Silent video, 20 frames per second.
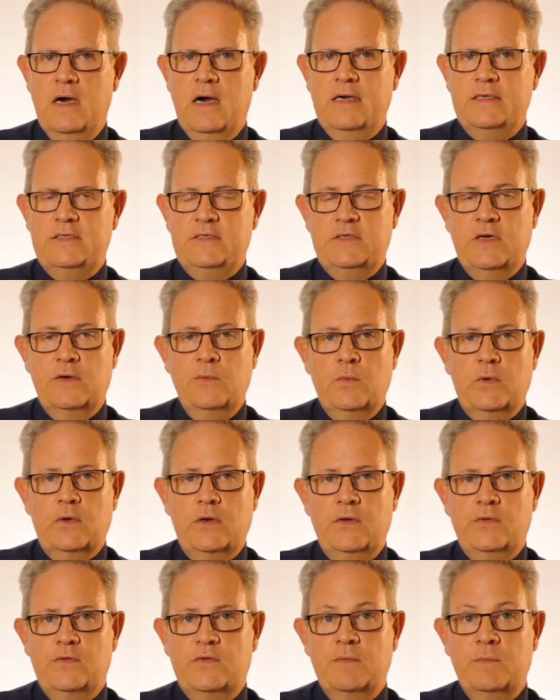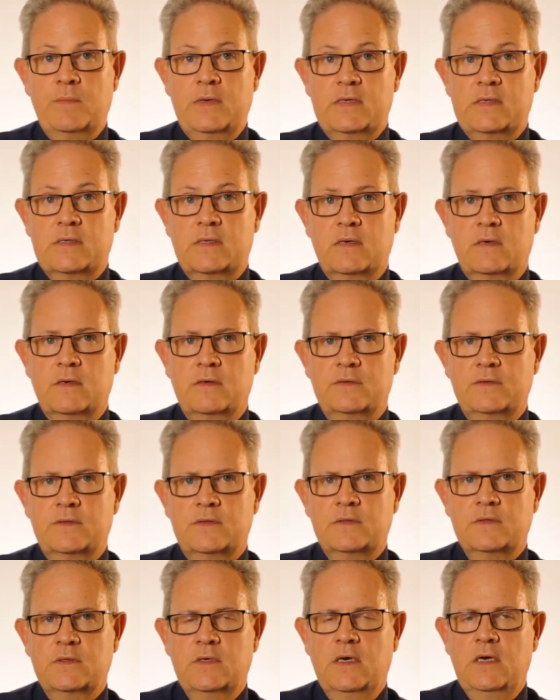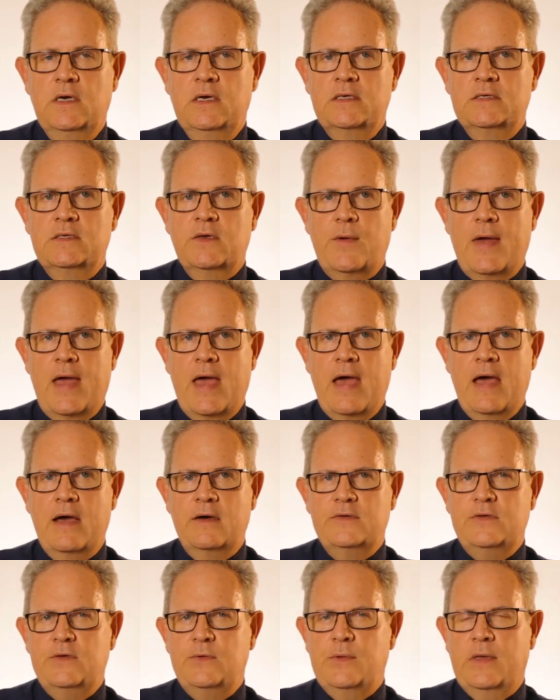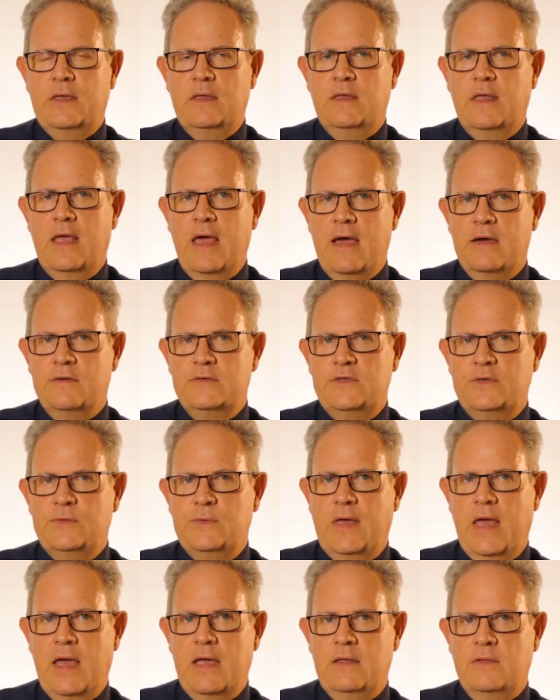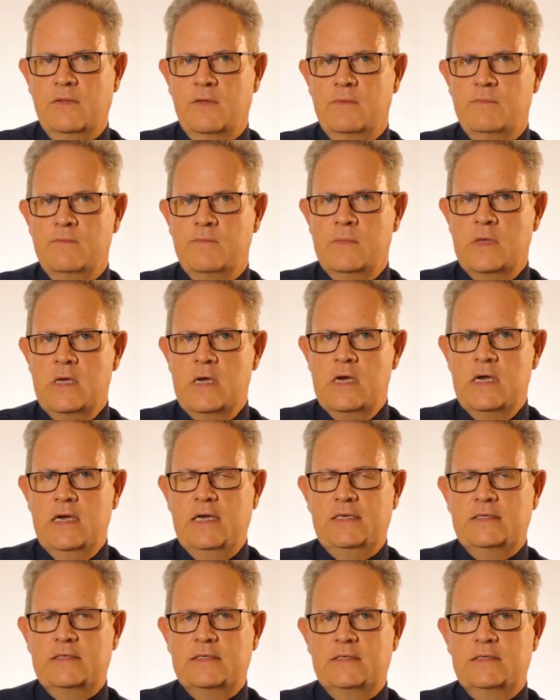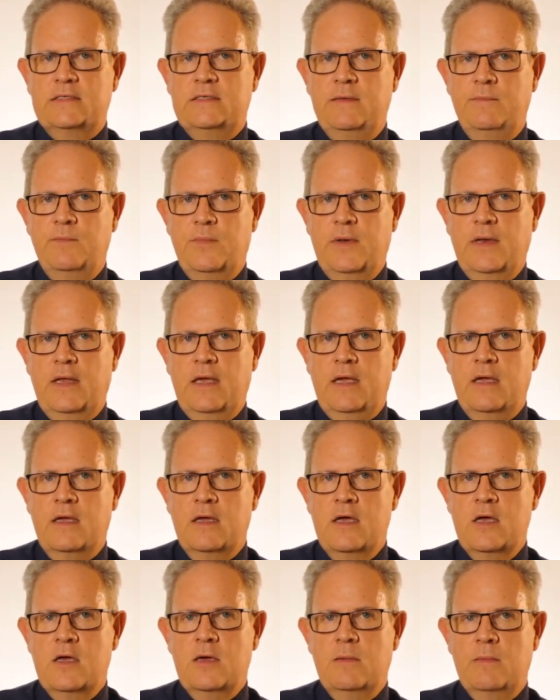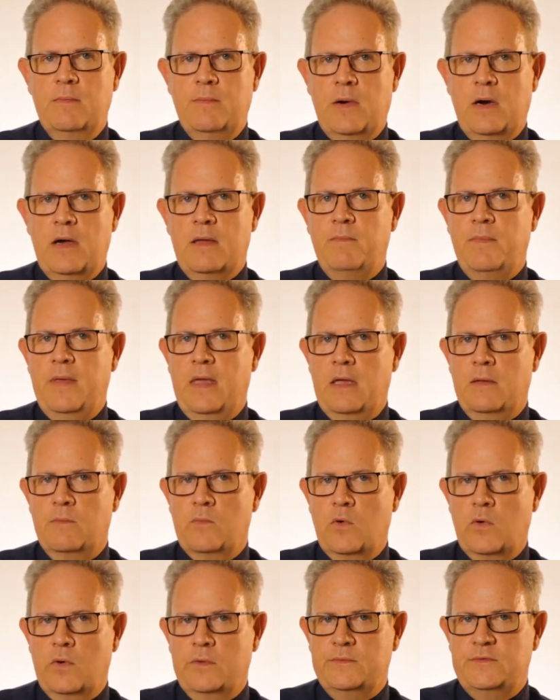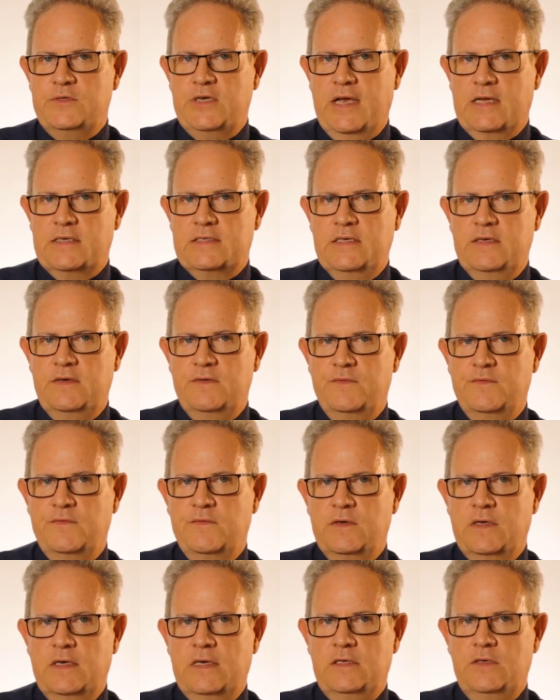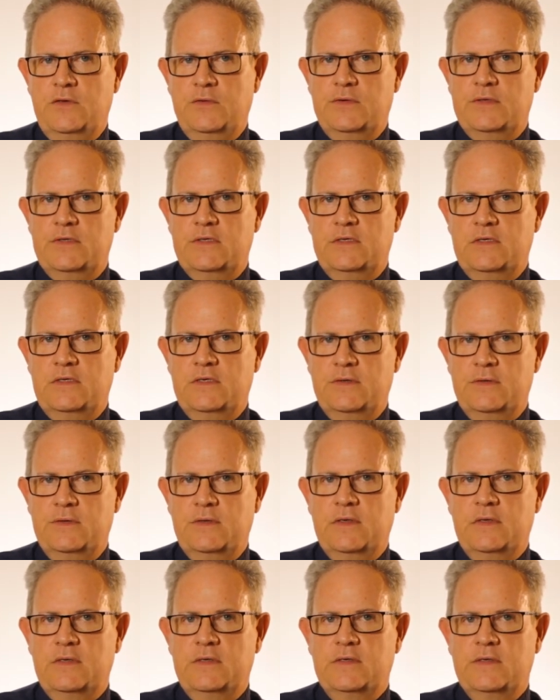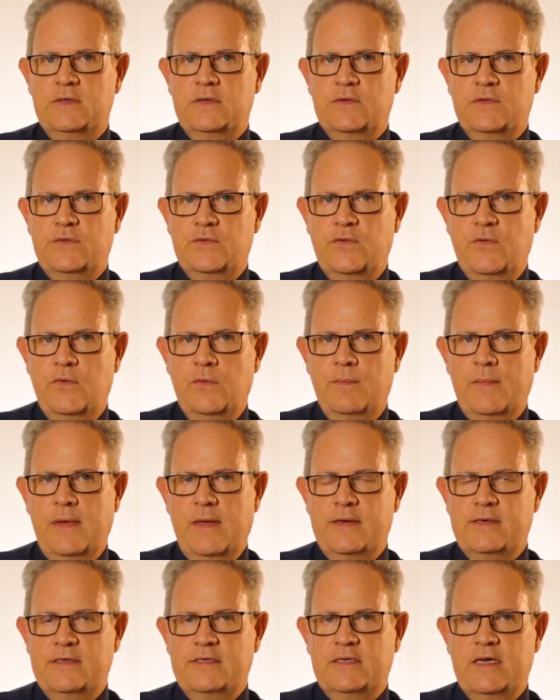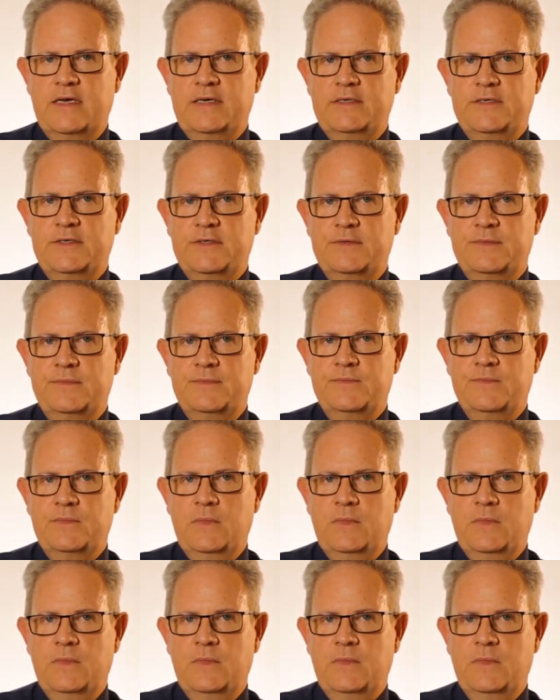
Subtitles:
I don't want you to miss those. So how do you gain them is simply by being more objective, and you can do this through meditation.